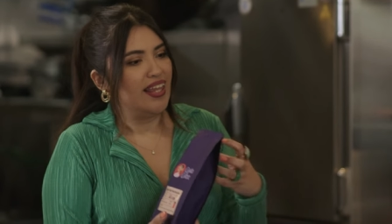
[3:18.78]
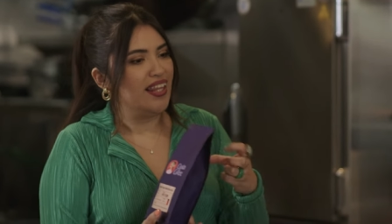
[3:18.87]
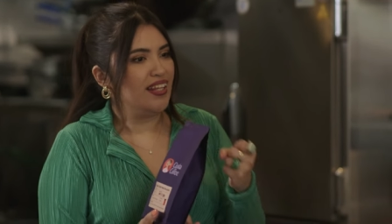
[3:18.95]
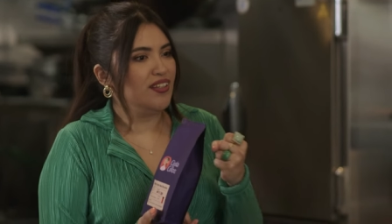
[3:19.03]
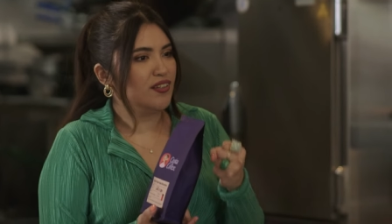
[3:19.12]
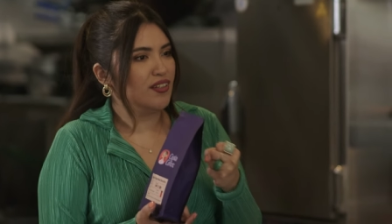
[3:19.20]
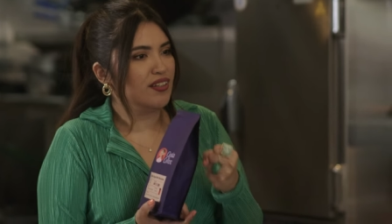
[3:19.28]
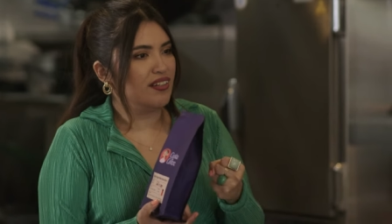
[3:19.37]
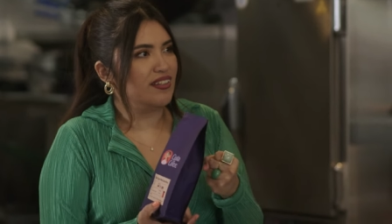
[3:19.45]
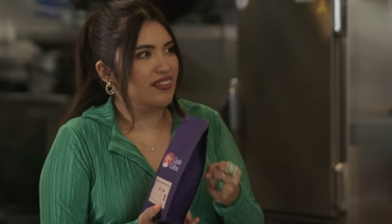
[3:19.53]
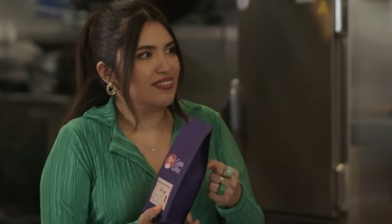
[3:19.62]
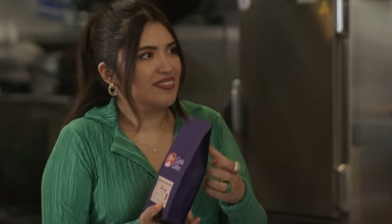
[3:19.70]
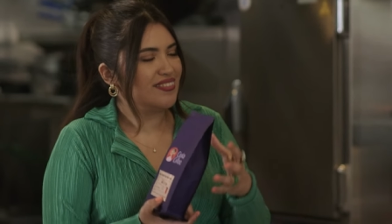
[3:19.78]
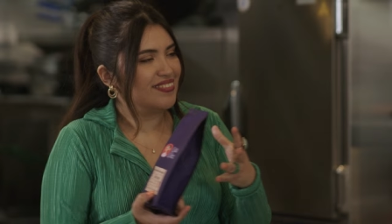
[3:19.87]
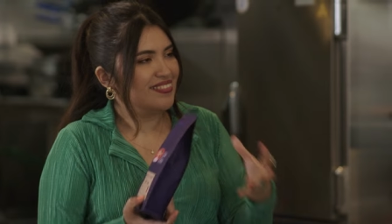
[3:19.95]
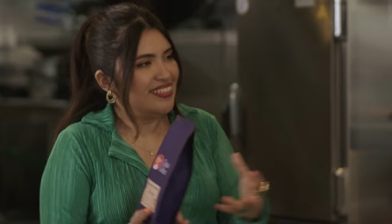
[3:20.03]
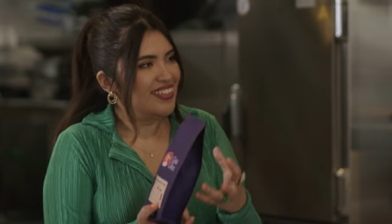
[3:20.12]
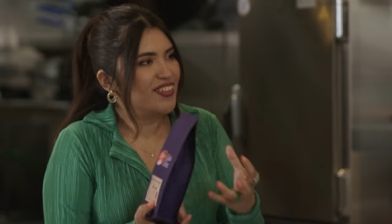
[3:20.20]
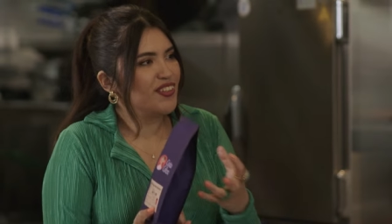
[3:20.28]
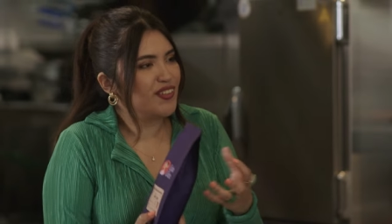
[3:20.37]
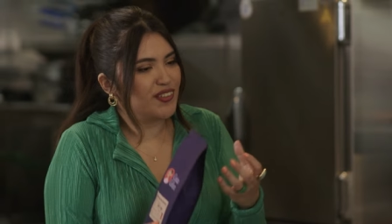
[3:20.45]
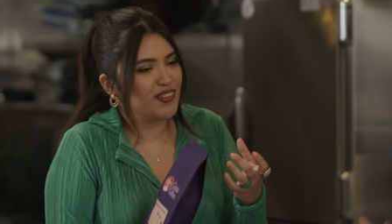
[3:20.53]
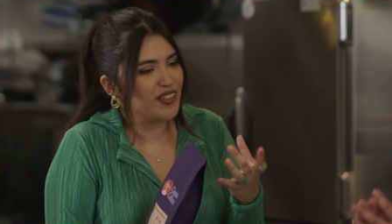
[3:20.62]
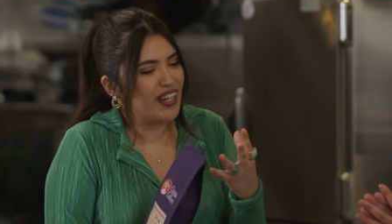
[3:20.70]
and then your, you know,
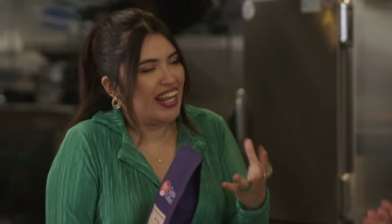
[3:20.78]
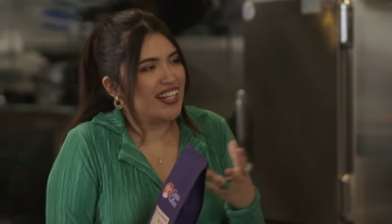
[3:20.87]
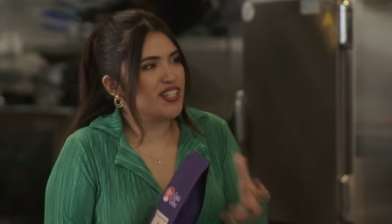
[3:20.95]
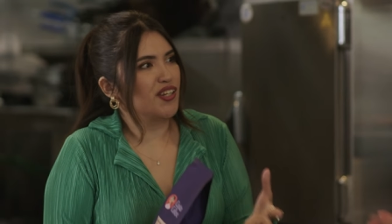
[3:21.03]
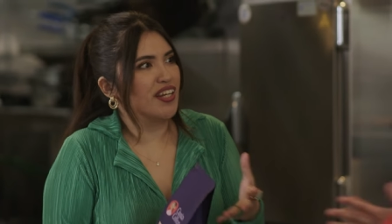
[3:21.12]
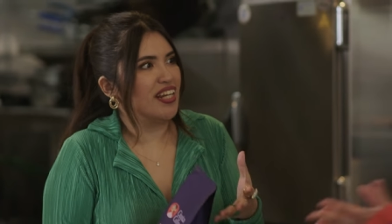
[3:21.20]
your your hands